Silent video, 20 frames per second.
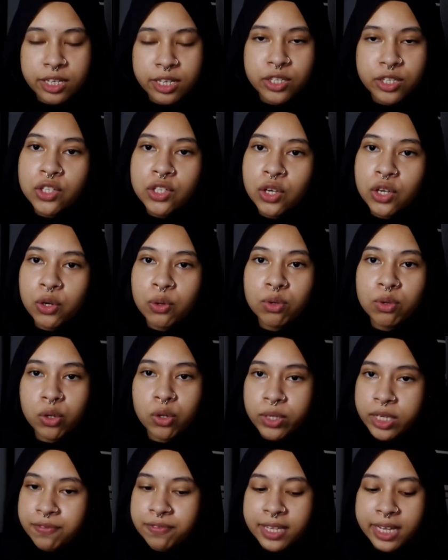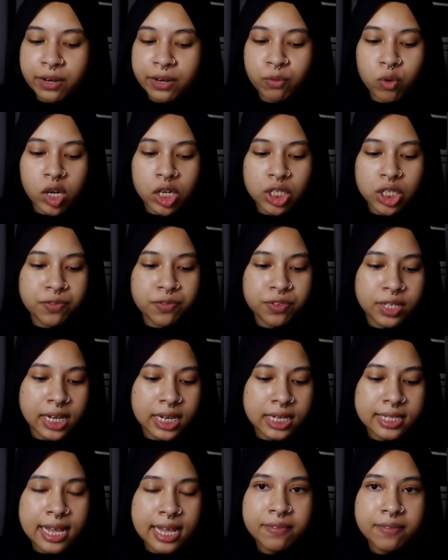So go give that a watch if you
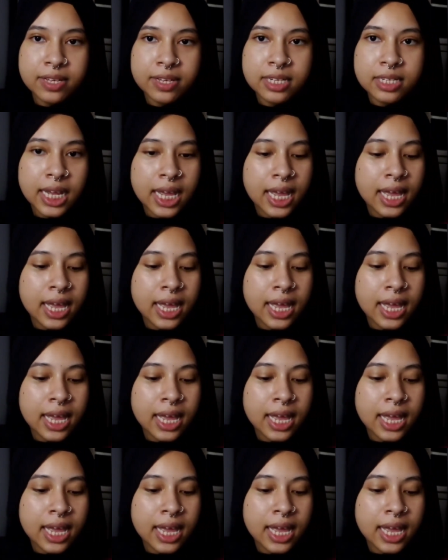guys haven't.